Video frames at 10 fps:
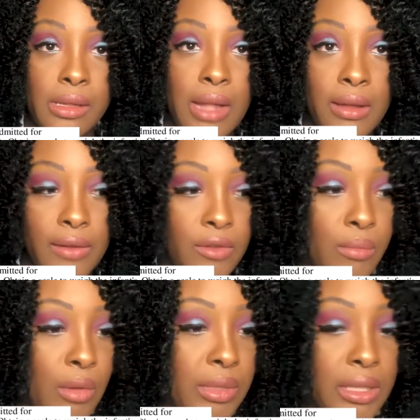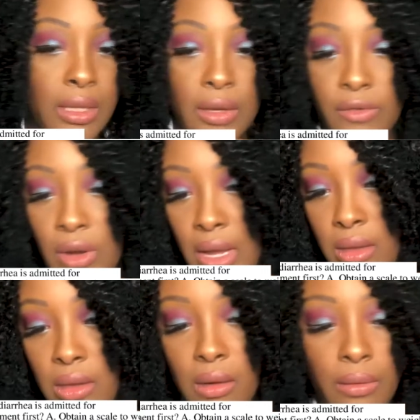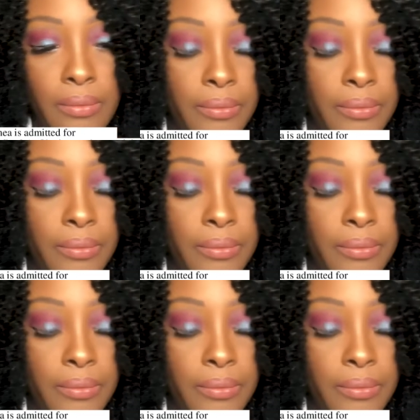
And I'll give you a moment to think of your answer.